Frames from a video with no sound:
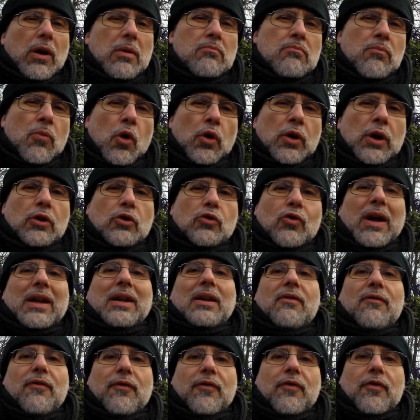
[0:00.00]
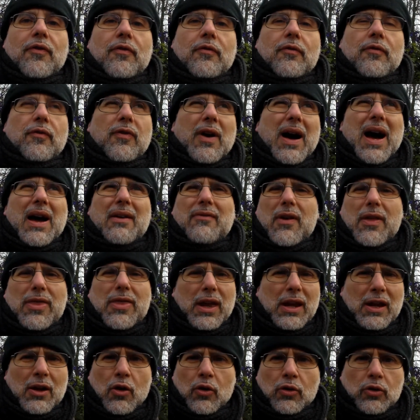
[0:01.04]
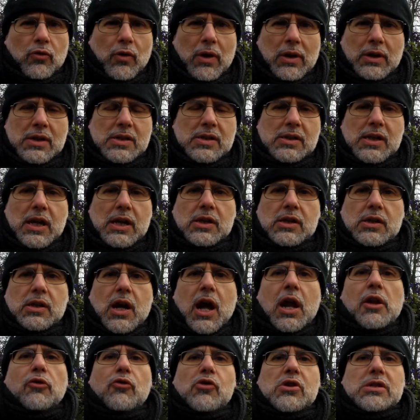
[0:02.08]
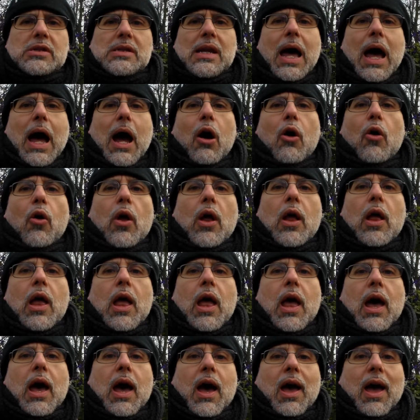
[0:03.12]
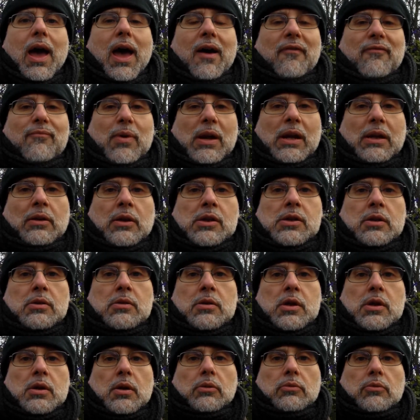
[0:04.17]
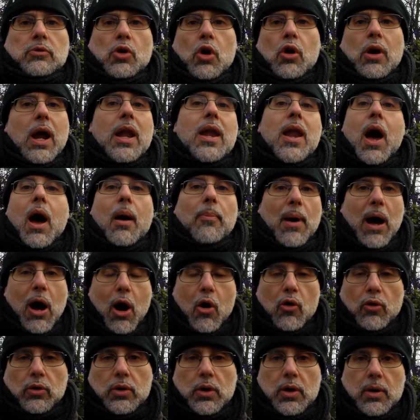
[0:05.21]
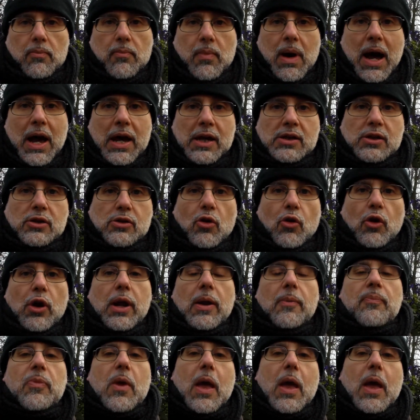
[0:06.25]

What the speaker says: in more than 25, I think, or 26 countries now have been talking about my story.